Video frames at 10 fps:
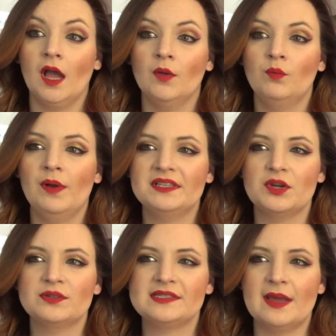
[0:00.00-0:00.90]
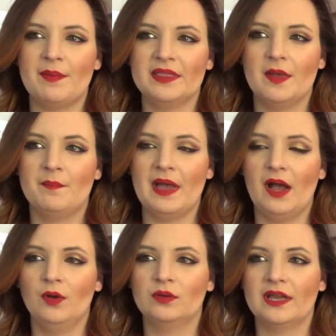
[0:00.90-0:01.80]
Rosa? Wait, don't step on the bed.
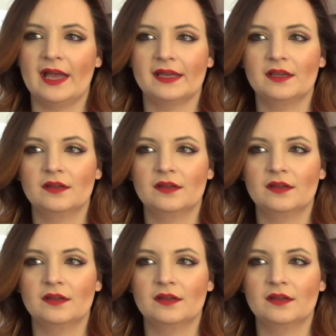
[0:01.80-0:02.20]
Okay.